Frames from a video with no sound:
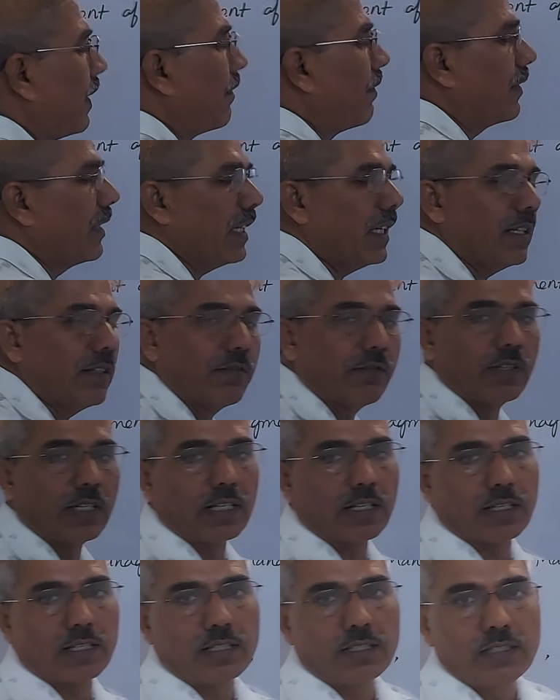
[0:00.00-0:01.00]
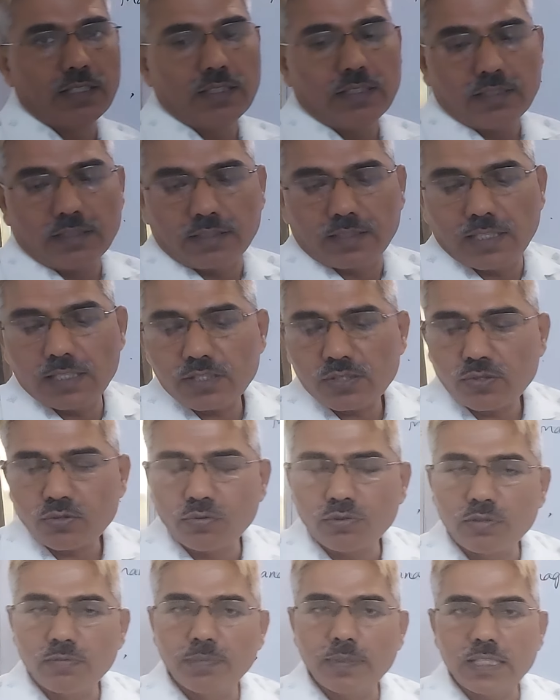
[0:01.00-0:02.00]
15 words. This
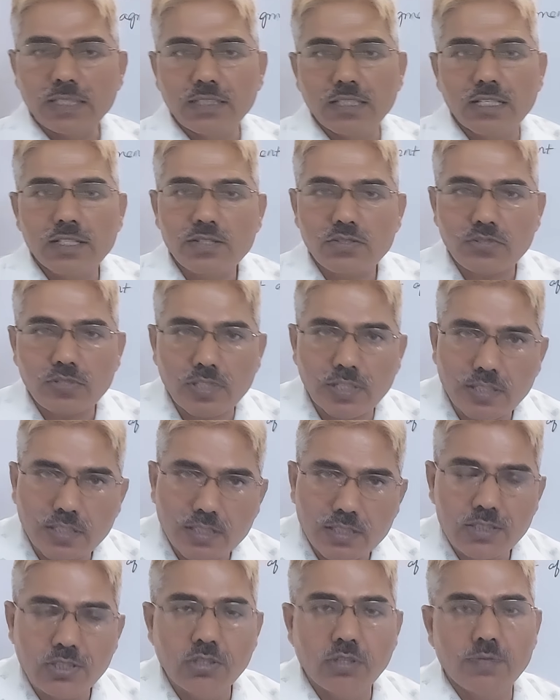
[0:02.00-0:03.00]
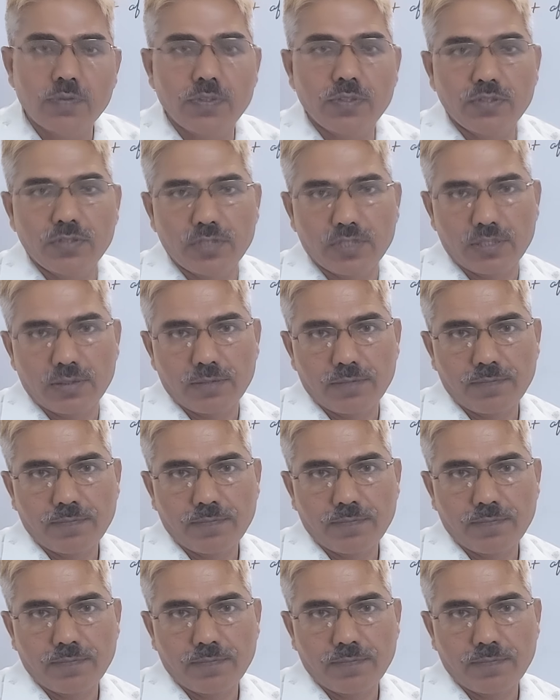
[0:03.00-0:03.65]
should be the strategy of your